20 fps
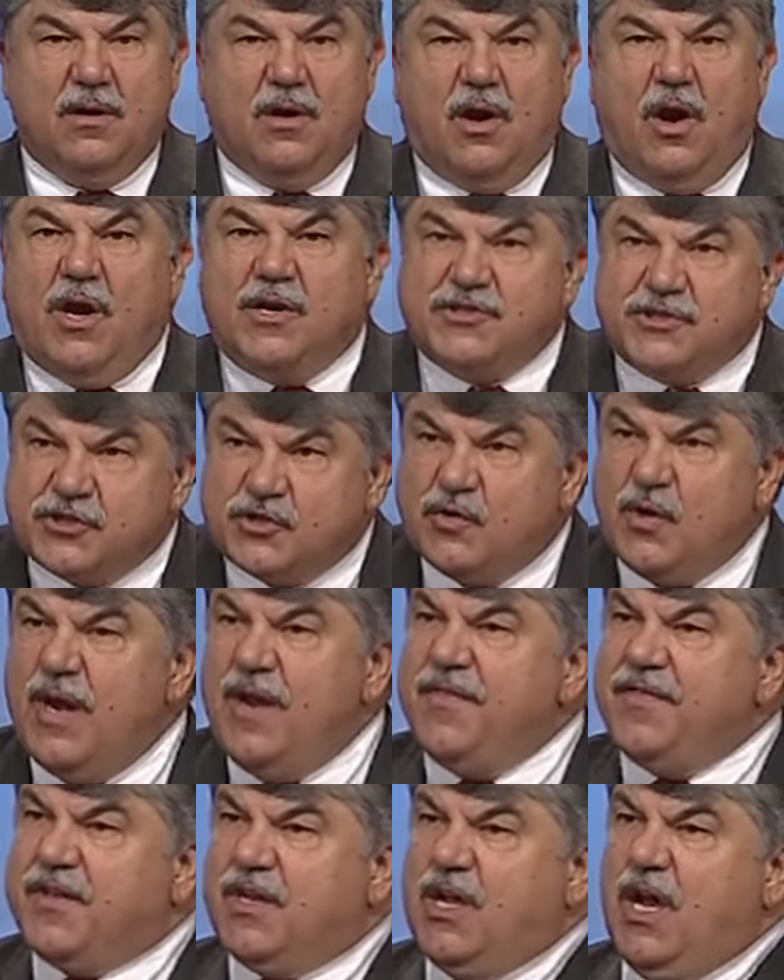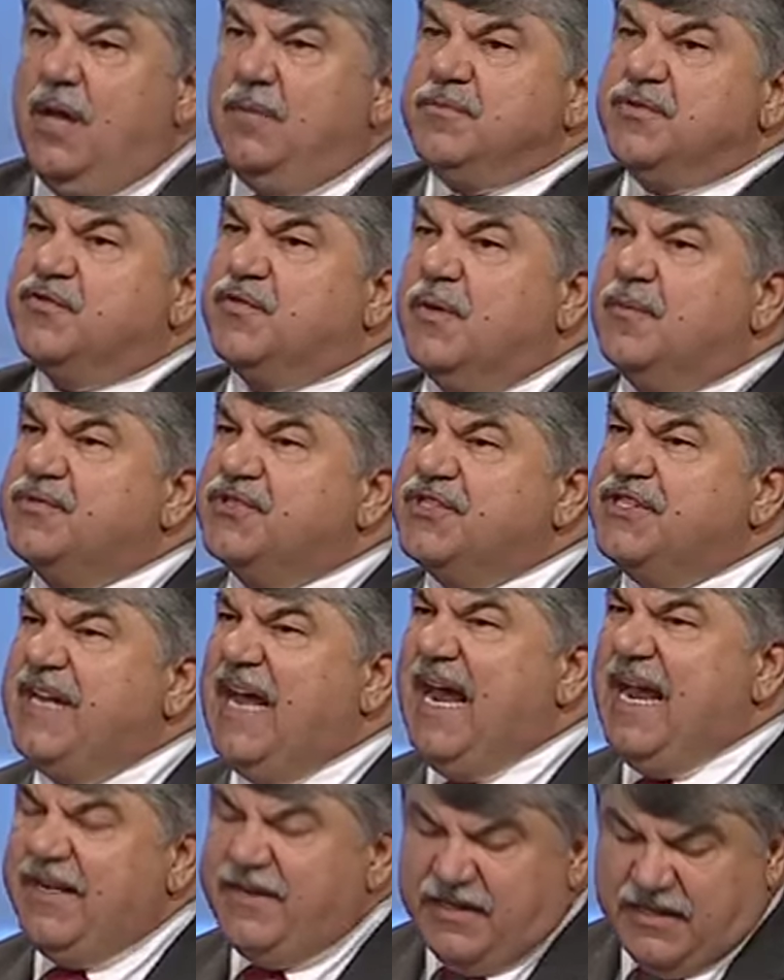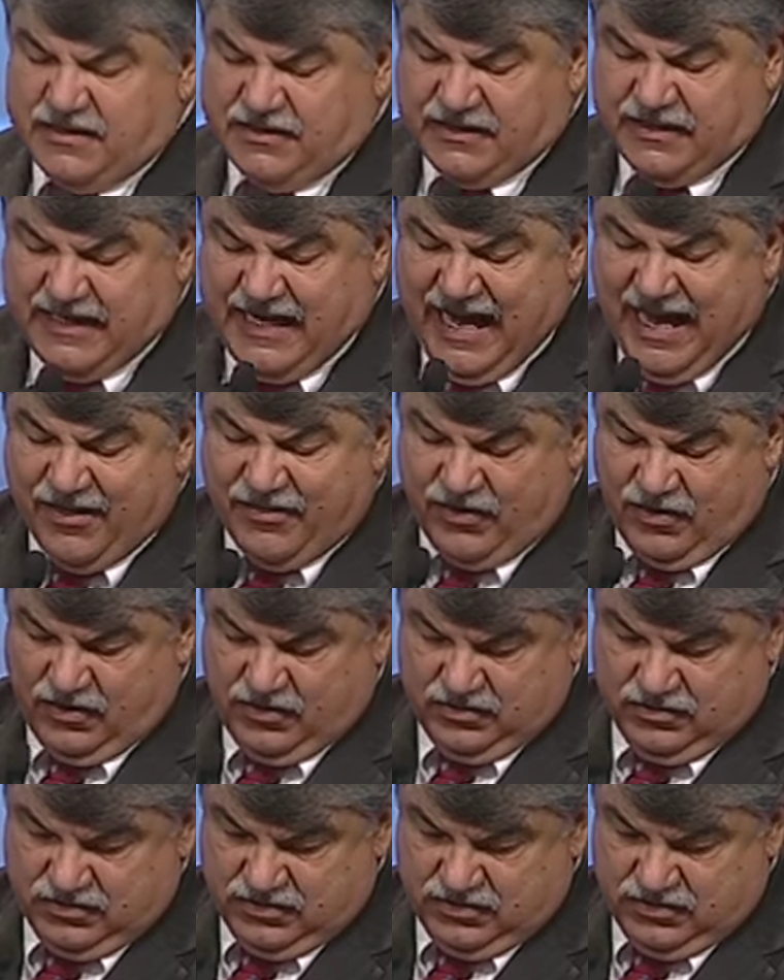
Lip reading: Our strength comes from standing together.